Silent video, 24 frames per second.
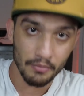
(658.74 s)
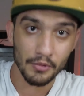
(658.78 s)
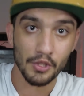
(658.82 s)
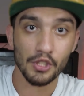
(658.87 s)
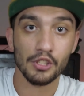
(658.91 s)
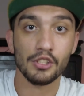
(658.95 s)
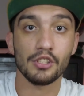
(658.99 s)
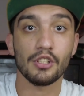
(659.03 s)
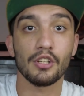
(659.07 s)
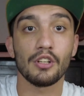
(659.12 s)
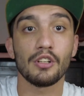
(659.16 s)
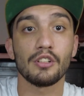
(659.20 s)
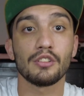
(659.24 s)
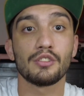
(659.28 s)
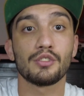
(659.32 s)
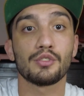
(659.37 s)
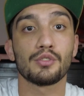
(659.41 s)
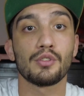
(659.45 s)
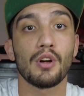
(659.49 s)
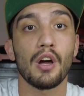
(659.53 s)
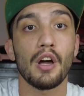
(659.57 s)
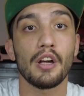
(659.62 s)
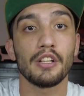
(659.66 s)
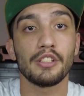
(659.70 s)
I'm just gonna
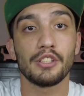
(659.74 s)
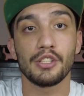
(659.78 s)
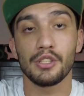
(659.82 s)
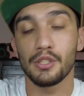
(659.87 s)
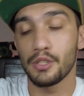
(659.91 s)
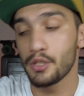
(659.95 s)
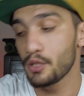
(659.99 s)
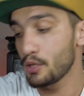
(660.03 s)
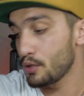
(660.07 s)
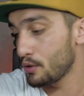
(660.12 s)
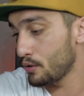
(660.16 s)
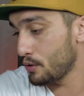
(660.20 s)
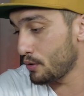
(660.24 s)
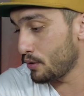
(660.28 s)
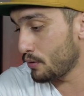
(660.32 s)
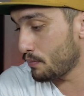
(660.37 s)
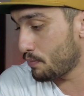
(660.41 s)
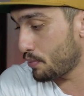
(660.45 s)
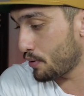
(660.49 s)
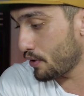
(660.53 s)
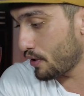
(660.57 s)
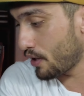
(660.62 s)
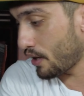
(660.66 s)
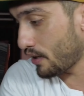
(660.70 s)
try to
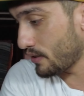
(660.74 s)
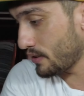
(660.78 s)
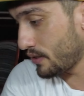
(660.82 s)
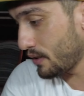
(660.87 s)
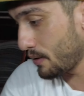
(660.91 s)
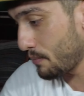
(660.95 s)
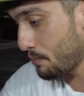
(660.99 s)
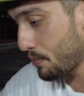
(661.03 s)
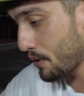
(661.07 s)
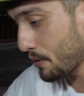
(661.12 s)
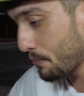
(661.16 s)
put on the